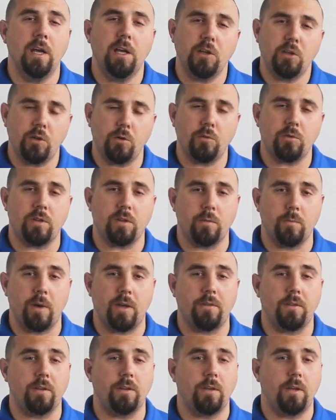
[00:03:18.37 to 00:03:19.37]
due to the
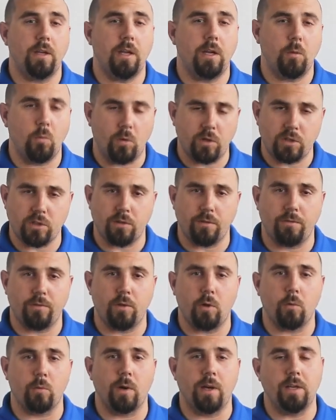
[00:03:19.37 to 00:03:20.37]
method in which the
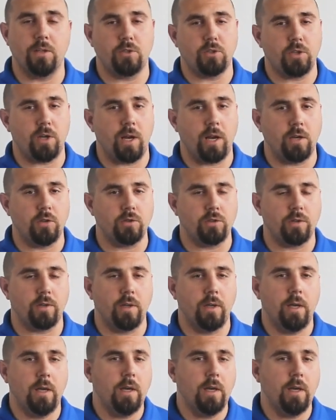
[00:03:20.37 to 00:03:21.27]
flow rate is changed.